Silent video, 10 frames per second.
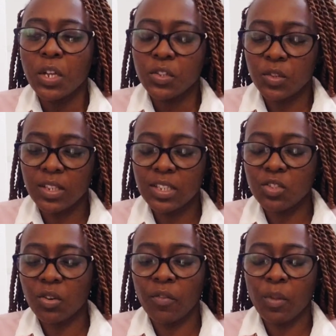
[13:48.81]
So this is
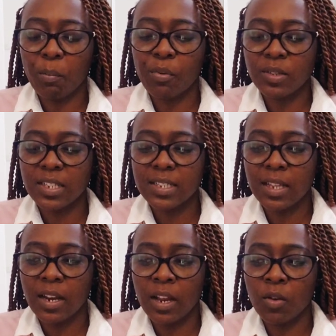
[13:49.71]
sort of the process
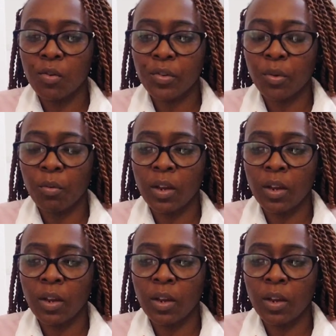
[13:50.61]
that I go through,